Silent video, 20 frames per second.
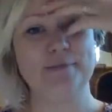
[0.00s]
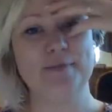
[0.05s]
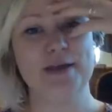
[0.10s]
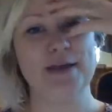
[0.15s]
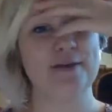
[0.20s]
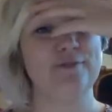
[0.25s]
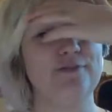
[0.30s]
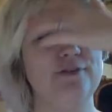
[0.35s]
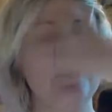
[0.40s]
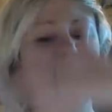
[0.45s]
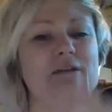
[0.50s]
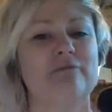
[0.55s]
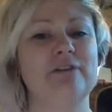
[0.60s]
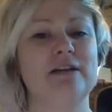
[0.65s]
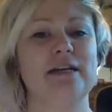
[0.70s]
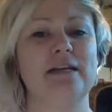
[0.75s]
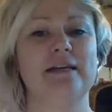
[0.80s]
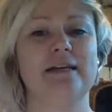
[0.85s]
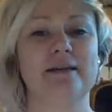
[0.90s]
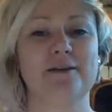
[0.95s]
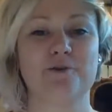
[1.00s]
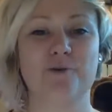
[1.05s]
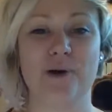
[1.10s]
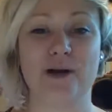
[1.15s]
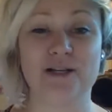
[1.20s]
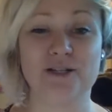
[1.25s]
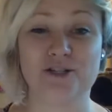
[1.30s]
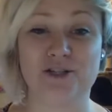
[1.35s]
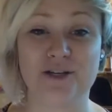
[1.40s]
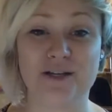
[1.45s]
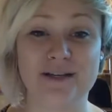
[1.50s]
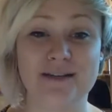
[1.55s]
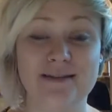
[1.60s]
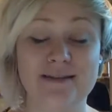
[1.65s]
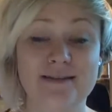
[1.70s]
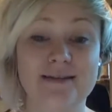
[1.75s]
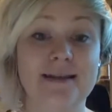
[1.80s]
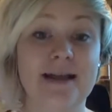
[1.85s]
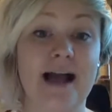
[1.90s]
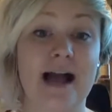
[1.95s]
If you have any
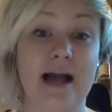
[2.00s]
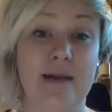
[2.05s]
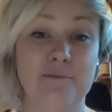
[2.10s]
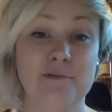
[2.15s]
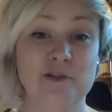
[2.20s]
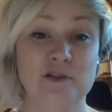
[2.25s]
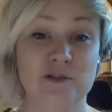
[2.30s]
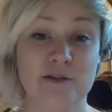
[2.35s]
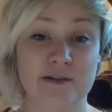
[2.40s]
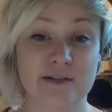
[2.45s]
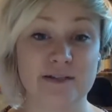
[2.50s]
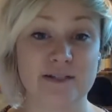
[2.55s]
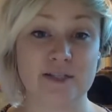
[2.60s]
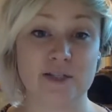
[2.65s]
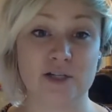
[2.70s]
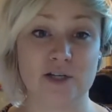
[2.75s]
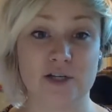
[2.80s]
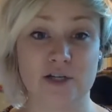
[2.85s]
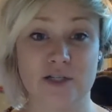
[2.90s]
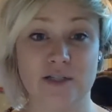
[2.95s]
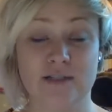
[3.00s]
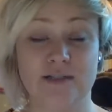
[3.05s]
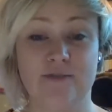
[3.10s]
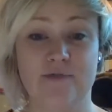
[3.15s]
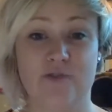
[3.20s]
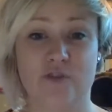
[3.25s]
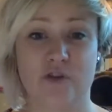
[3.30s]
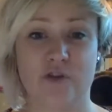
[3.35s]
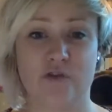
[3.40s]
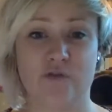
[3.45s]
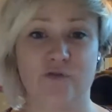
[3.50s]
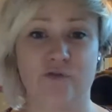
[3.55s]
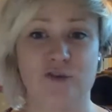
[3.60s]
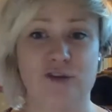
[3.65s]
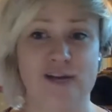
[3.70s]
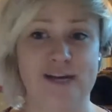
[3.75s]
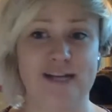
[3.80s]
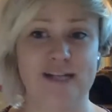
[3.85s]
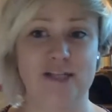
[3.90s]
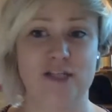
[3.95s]
questions, comments, or concerns, feel
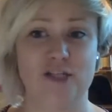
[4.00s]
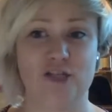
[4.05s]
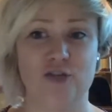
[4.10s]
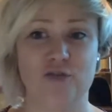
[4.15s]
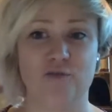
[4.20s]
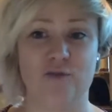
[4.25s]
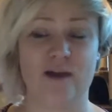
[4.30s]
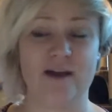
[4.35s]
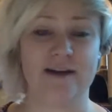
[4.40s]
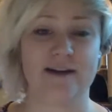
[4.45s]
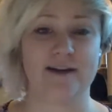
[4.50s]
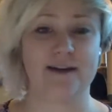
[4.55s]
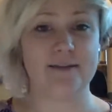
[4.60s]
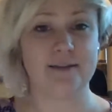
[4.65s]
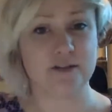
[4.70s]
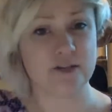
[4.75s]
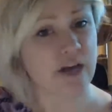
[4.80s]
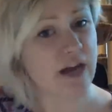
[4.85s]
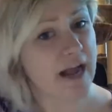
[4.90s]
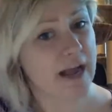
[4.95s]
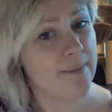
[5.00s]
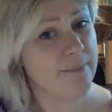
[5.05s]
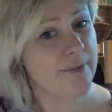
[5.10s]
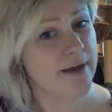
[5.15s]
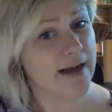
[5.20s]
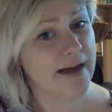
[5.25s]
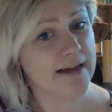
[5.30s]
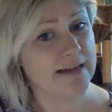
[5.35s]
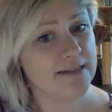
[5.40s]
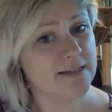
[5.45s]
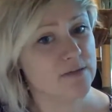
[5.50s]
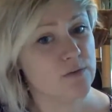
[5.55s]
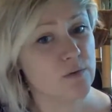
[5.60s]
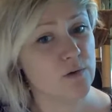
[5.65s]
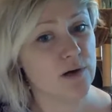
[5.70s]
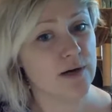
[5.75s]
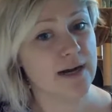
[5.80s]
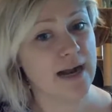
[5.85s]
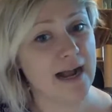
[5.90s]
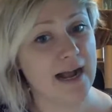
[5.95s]
free to write it in the chat box
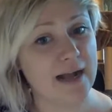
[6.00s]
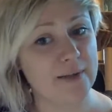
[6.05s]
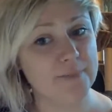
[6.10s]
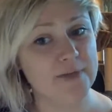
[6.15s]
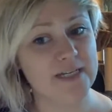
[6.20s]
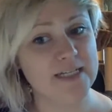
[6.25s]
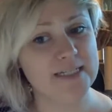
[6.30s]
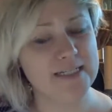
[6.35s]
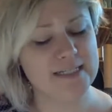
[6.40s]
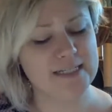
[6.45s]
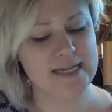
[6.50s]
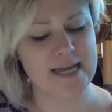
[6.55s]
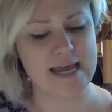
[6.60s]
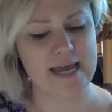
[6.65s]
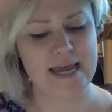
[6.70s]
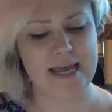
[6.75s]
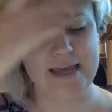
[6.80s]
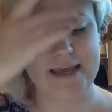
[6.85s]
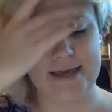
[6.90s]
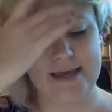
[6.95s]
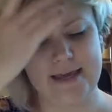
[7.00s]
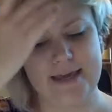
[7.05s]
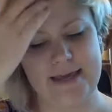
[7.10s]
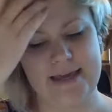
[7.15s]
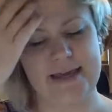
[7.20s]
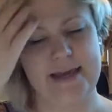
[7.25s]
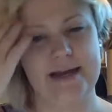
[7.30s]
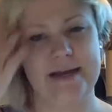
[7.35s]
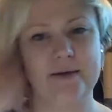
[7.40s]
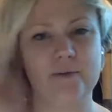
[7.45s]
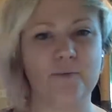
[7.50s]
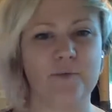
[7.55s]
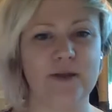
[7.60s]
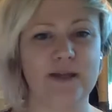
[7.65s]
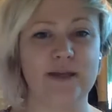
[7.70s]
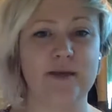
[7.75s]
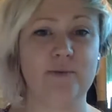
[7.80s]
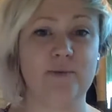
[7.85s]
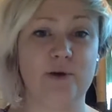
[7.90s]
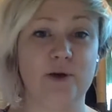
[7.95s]
or comment, and
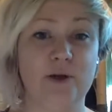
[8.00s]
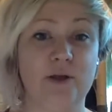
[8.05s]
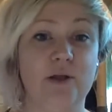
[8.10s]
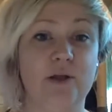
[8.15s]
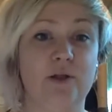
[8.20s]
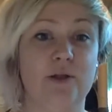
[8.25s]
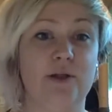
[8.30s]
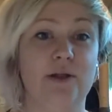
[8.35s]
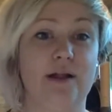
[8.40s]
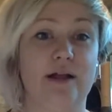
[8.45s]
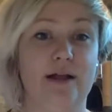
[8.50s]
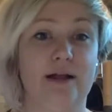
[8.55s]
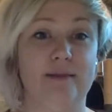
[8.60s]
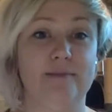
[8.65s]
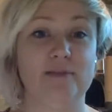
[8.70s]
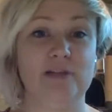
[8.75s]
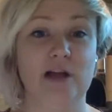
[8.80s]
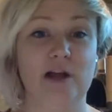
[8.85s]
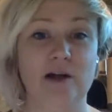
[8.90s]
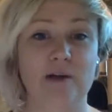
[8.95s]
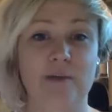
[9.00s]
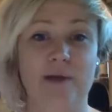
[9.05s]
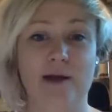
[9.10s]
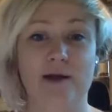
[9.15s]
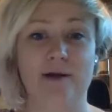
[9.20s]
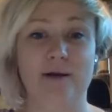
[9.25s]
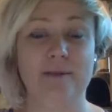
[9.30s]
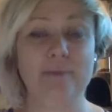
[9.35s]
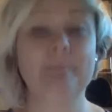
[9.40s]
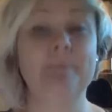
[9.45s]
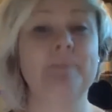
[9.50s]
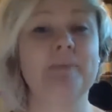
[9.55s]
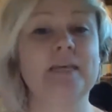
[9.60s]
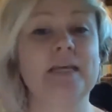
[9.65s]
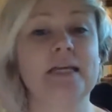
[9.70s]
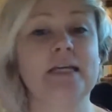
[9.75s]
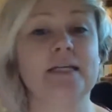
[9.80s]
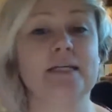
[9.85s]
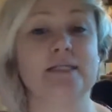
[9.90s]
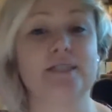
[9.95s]
we will talk about them.
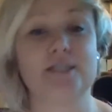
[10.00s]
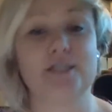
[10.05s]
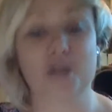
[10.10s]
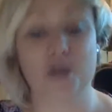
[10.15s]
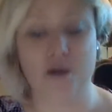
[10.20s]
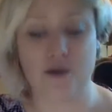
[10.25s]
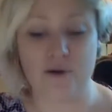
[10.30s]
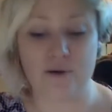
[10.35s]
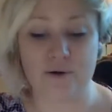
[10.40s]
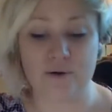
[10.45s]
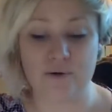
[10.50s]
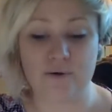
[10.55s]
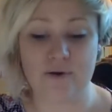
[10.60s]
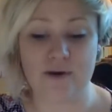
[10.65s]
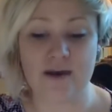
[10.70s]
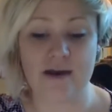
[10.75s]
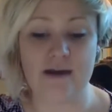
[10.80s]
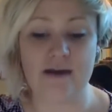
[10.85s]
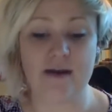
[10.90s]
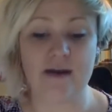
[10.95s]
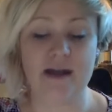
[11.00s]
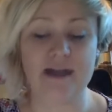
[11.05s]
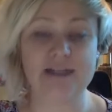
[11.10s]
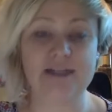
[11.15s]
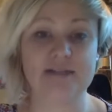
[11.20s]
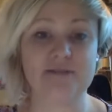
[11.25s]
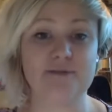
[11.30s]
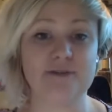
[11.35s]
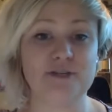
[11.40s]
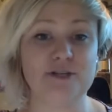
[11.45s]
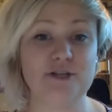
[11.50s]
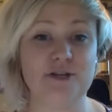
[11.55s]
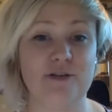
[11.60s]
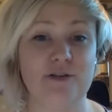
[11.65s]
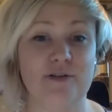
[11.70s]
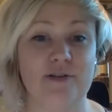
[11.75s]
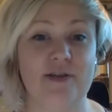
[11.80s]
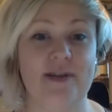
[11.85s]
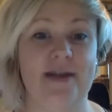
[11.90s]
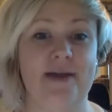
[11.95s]
So I just want you
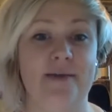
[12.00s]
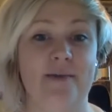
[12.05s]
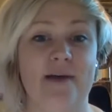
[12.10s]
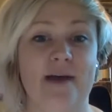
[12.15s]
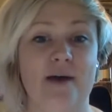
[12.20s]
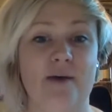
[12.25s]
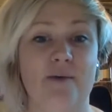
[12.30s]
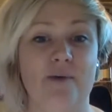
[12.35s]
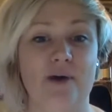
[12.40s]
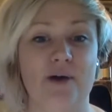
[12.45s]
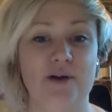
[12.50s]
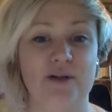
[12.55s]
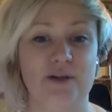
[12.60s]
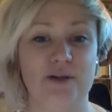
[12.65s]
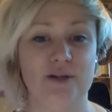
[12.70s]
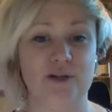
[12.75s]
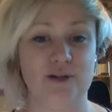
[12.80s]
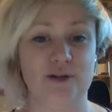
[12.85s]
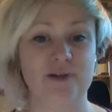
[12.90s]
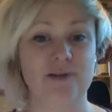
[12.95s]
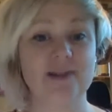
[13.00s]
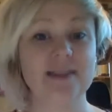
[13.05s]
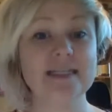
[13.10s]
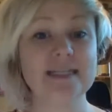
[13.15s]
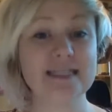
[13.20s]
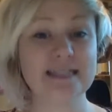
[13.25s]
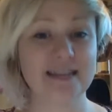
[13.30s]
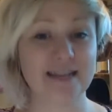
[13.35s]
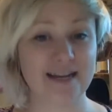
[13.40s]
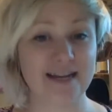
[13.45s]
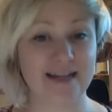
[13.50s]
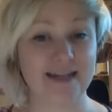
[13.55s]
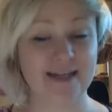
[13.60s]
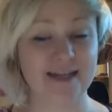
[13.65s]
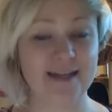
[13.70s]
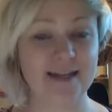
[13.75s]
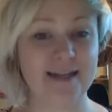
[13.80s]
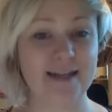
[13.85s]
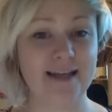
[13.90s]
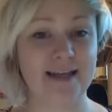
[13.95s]
to think about, while you're
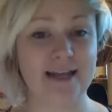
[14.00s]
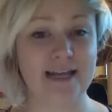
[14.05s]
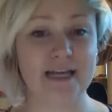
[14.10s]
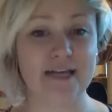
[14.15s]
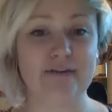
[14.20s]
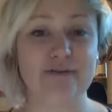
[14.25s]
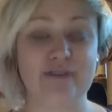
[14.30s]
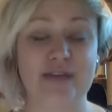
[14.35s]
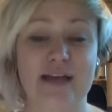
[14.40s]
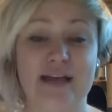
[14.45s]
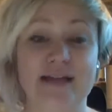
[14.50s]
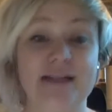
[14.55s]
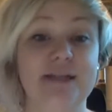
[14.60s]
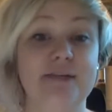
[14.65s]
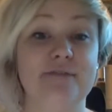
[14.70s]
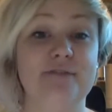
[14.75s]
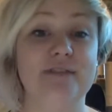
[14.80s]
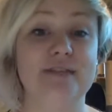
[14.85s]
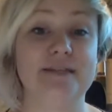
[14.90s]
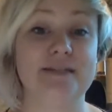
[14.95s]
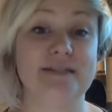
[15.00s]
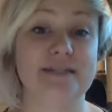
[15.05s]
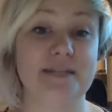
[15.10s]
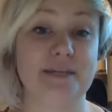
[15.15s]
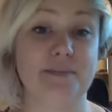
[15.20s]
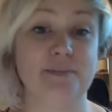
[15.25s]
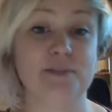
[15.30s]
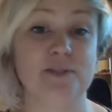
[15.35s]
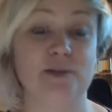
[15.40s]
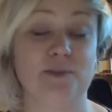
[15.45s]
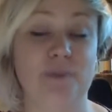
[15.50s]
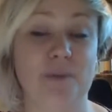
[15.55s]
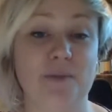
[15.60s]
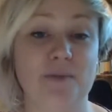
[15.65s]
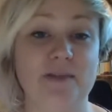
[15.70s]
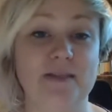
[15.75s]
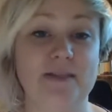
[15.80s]
listening, if any of these tips are maybe